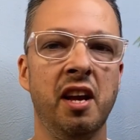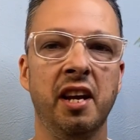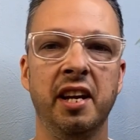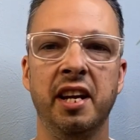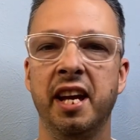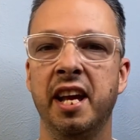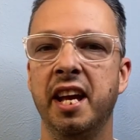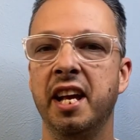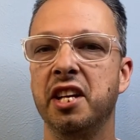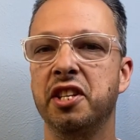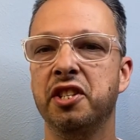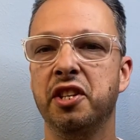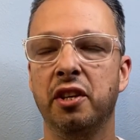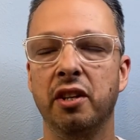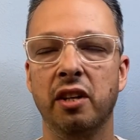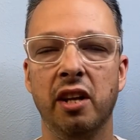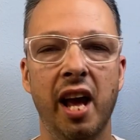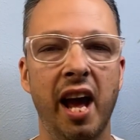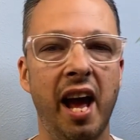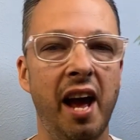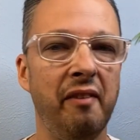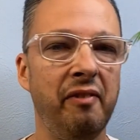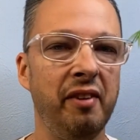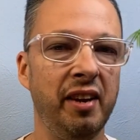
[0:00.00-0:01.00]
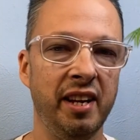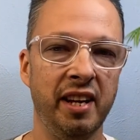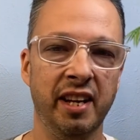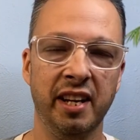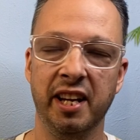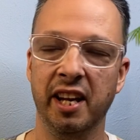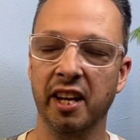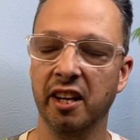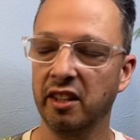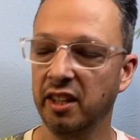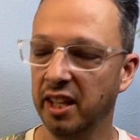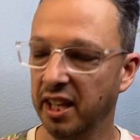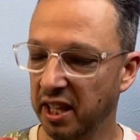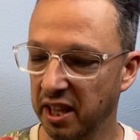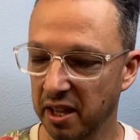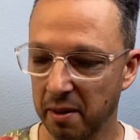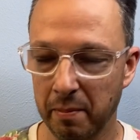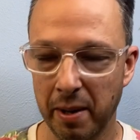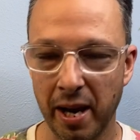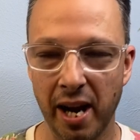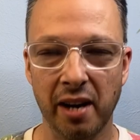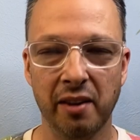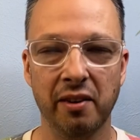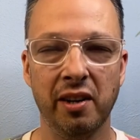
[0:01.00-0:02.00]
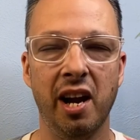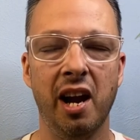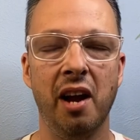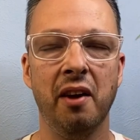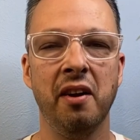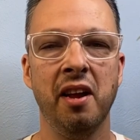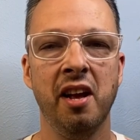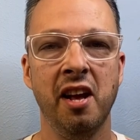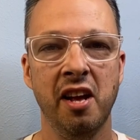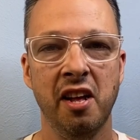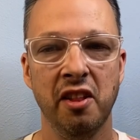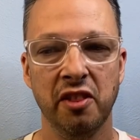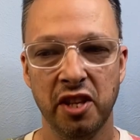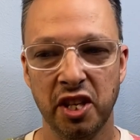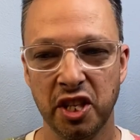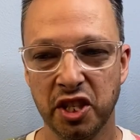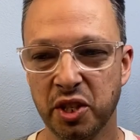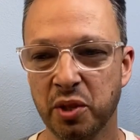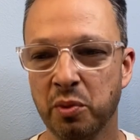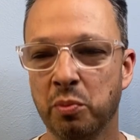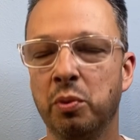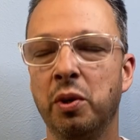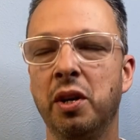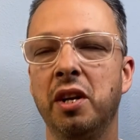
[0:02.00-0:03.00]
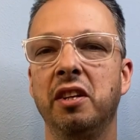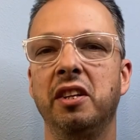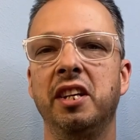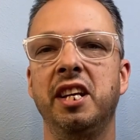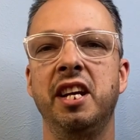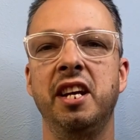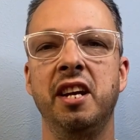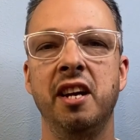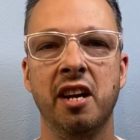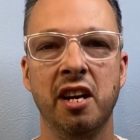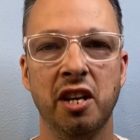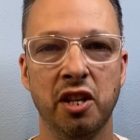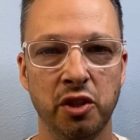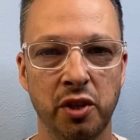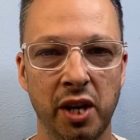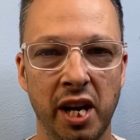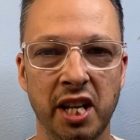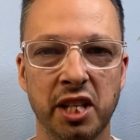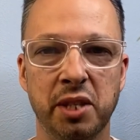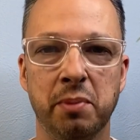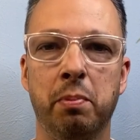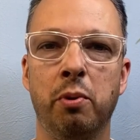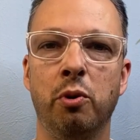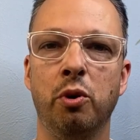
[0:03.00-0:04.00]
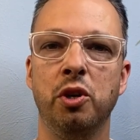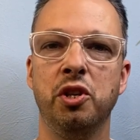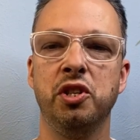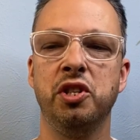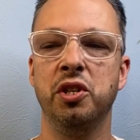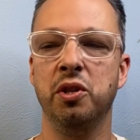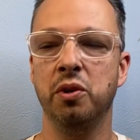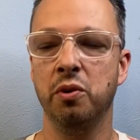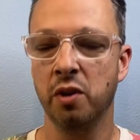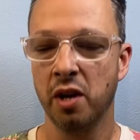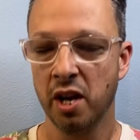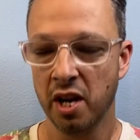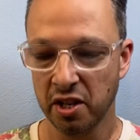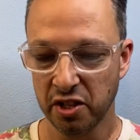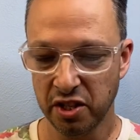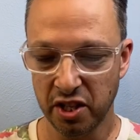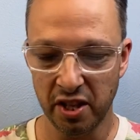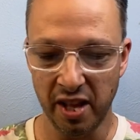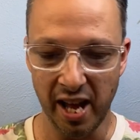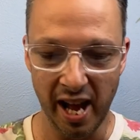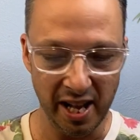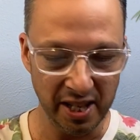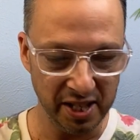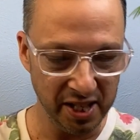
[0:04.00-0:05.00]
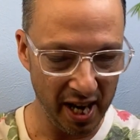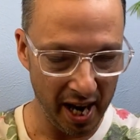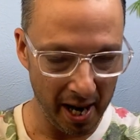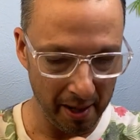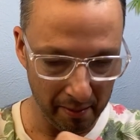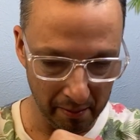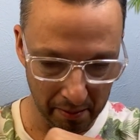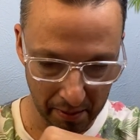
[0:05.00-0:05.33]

kids are laughing and giggling in the background. This really transports you to that time or